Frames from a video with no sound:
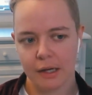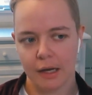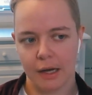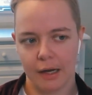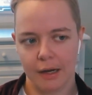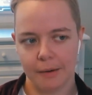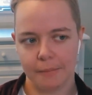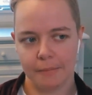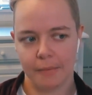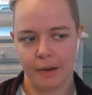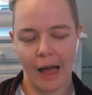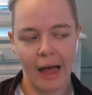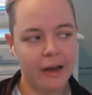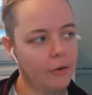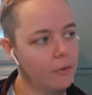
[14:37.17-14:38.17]
um
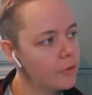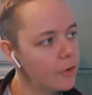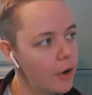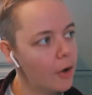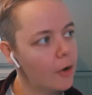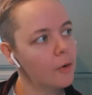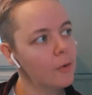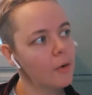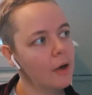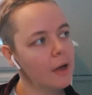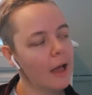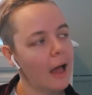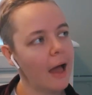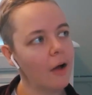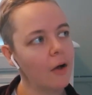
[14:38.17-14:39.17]
i don't know
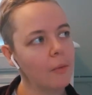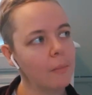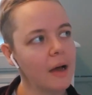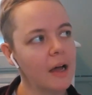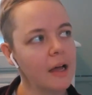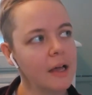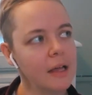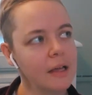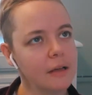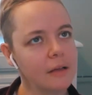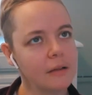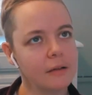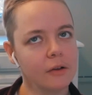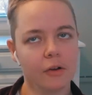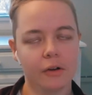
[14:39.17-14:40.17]
how my
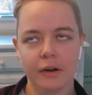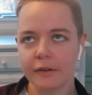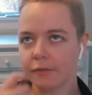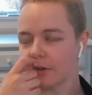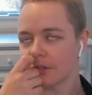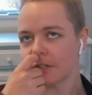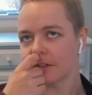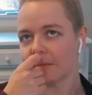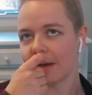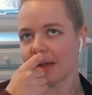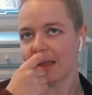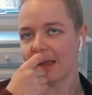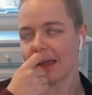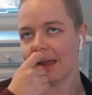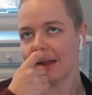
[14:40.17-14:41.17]
neurodivergence my
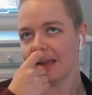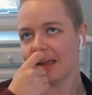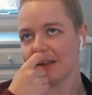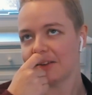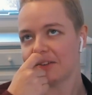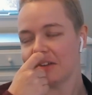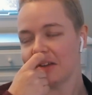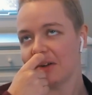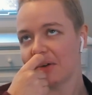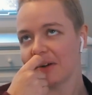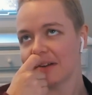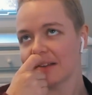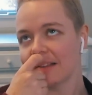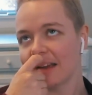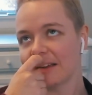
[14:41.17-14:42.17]
like adhd or
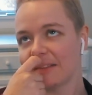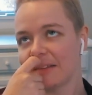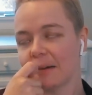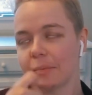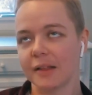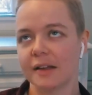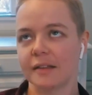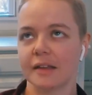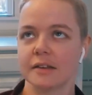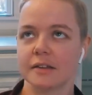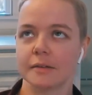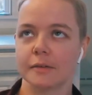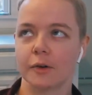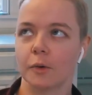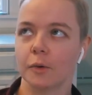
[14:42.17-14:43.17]
dyslexia plays
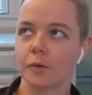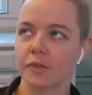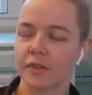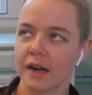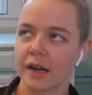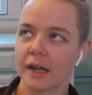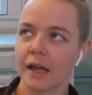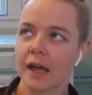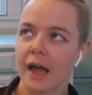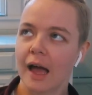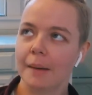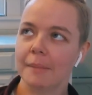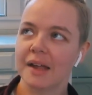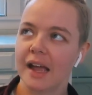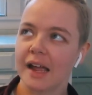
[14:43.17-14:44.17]
into goal setting
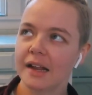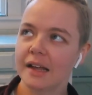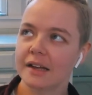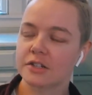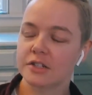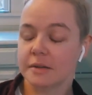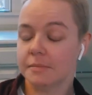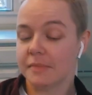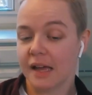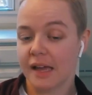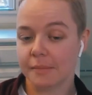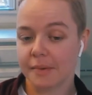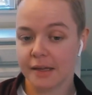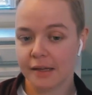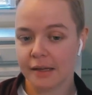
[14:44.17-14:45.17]
i mean adhd
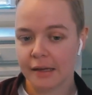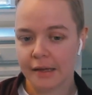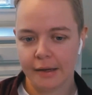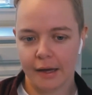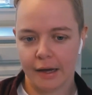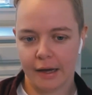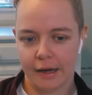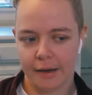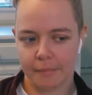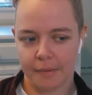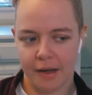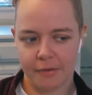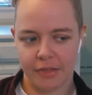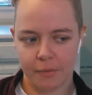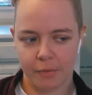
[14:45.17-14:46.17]
maybe um,
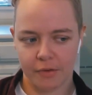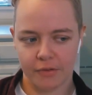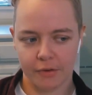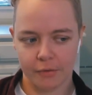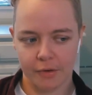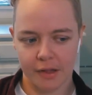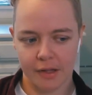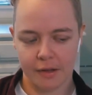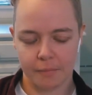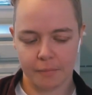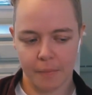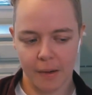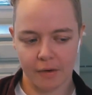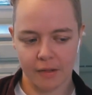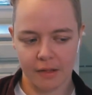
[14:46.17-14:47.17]
I think we're still really
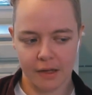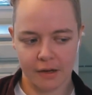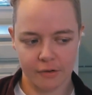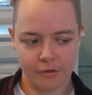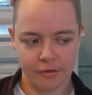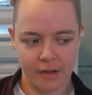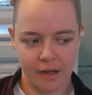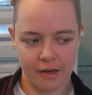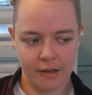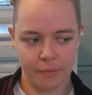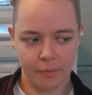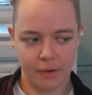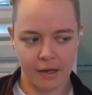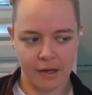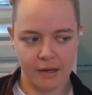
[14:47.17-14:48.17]
barely understanding
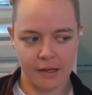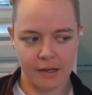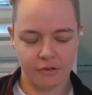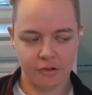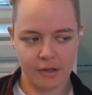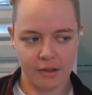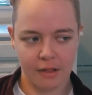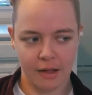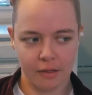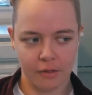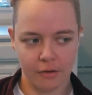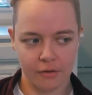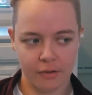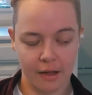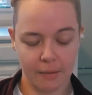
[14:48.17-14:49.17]
what ADHD like
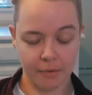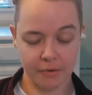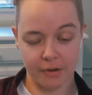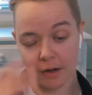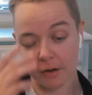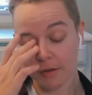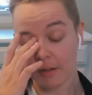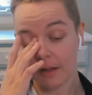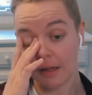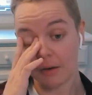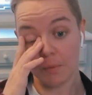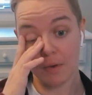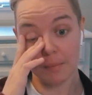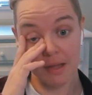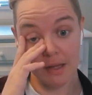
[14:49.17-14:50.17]
looks like, particularly in
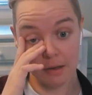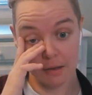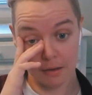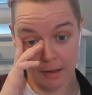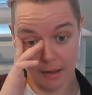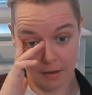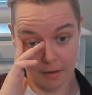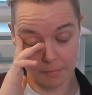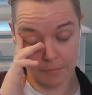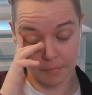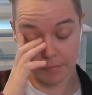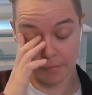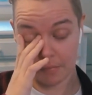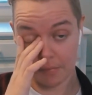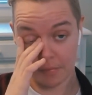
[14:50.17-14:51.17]
women. Um,
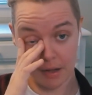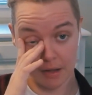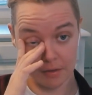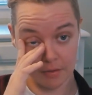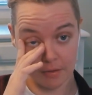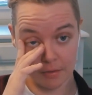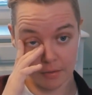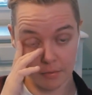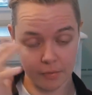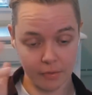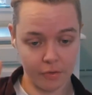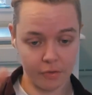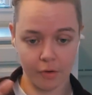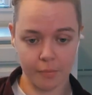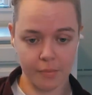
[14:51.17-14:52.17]
because
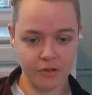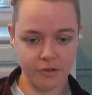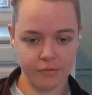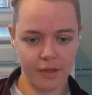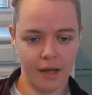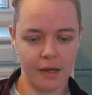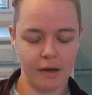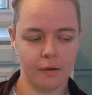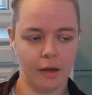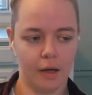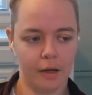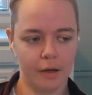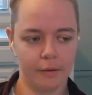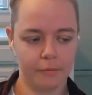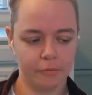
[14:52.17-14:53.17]
so much of that
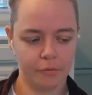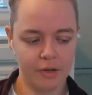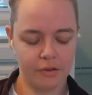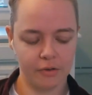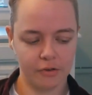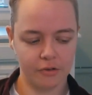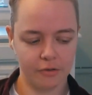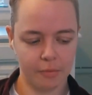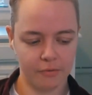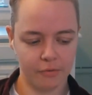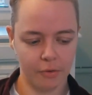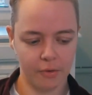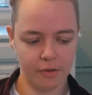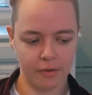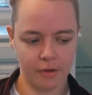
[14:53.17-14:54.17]
uh, research has been
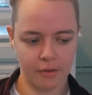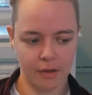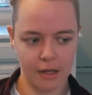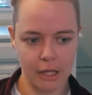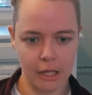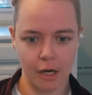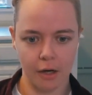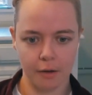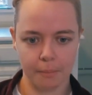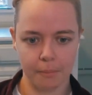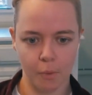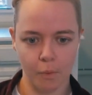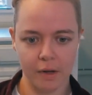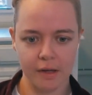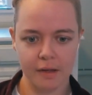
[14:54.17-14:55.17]
focused on like young
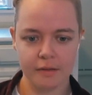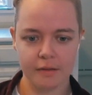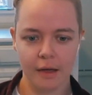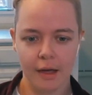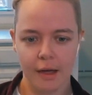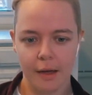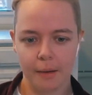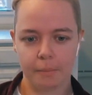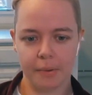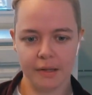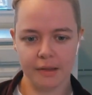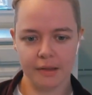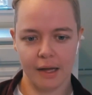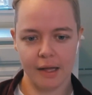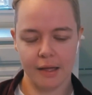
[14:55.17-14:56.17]
boys. But
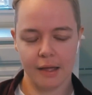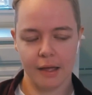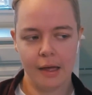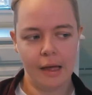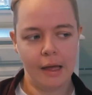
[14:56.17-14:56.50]
like,